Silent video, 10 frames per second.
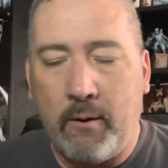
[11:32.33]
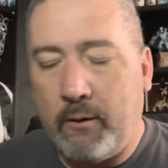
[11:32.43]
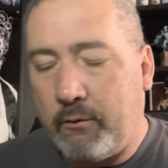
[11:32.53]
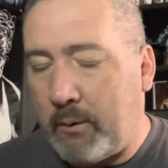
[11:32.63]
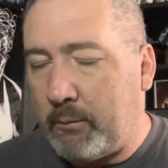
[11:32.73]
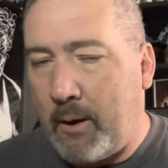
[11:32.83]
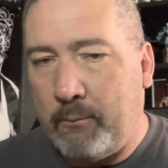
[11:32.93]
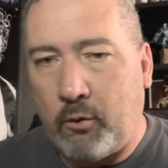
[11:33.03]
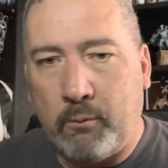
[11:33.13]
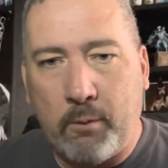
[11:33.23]
Sometimes
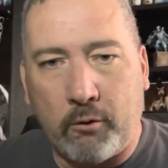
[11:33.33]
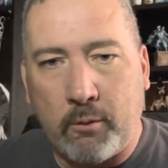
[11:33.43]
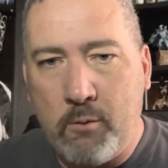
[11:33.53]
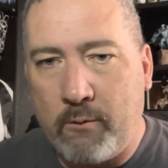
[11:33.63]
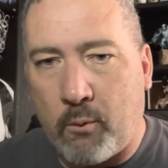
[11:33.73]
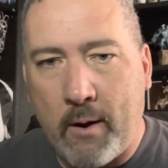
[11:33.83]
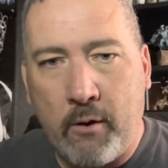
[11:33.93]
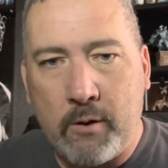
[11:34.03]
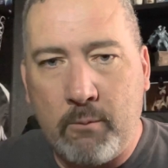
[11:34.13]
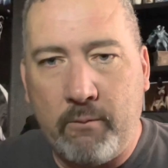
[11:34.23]
those books will move
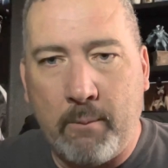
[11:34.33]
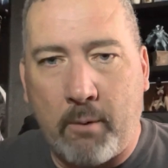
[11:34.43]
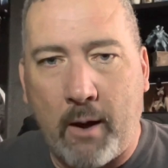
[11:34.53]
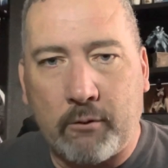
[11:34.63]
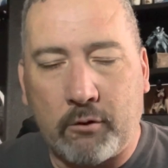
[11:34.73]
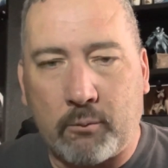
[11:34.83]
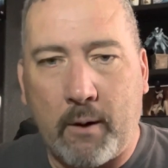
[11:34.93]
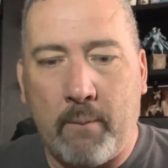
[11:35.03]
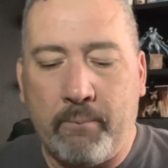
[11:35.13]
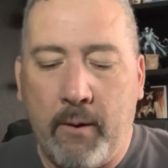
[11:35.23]
around, you move the boxes
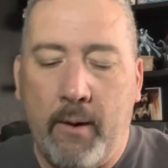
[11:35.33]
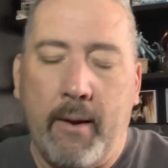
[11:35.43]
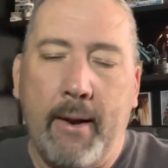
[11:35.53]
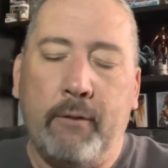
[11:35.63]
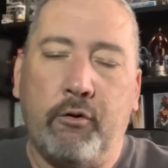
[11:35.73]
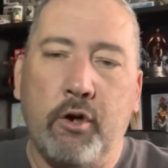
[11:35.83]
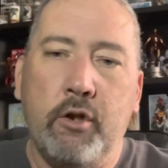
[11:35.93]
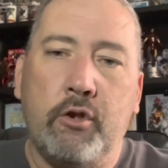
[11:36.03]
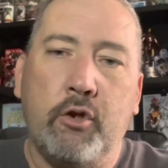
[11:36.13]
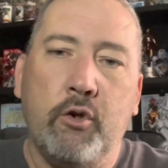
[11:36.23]
around. It's
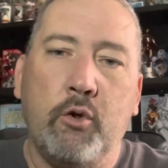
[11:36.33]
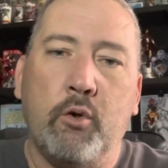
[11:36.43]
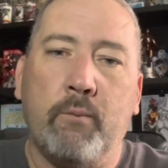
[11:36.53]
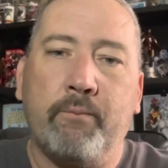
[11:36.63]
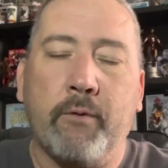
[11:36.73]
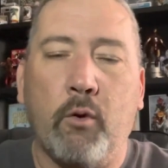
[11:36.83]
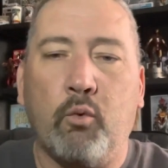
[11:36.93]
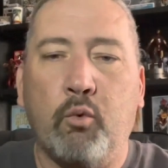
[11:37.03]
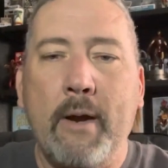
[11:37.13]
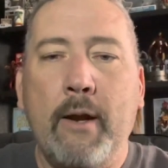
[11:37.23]
good to
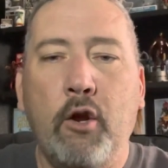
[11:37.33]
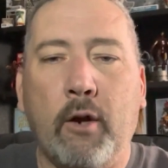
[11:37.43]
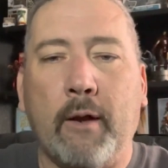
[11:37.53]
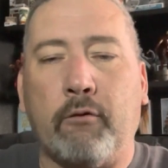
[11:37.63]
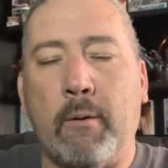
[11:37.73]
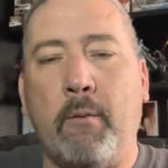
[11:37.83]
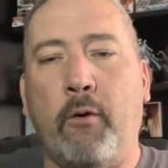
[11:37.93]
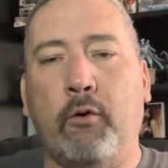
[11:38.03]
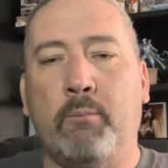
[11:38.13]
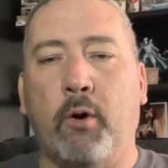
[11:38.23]
relook at some of
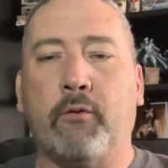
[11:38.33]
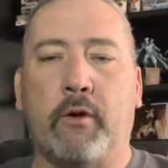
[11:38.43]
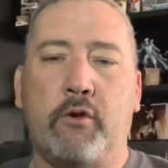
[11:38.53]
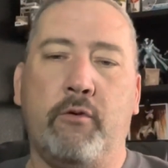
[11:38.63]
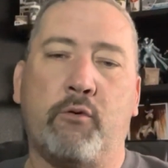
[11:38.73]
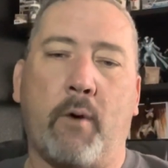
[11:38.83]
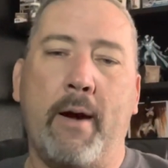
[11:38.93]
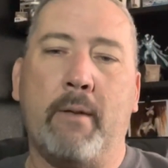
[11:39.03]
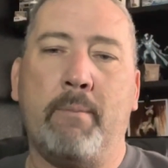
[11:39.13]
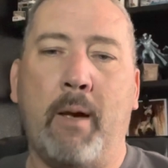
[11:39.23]
those books that you've
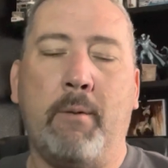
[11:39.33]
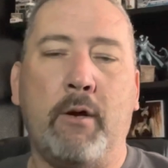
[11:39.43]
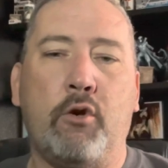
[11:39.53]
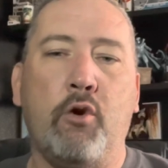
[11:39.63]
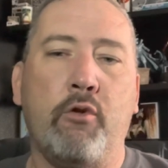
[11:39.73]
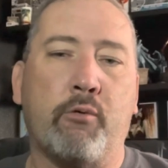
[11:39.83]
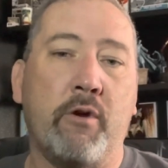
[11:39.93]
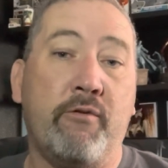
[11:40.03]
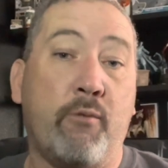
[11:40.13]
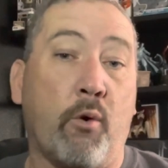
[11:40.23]
graded maybe two, three,
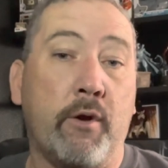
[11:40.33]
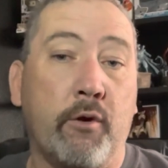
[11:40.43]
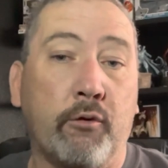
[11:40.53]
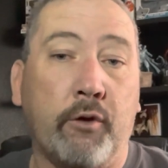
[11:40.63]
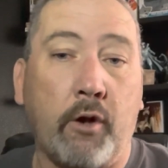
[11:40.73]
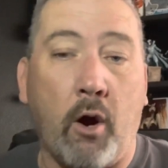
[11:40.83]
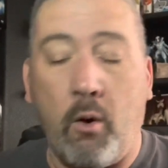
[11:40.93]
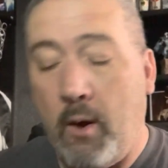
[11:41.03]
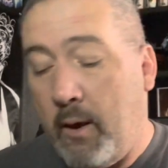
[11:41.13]
four years ago,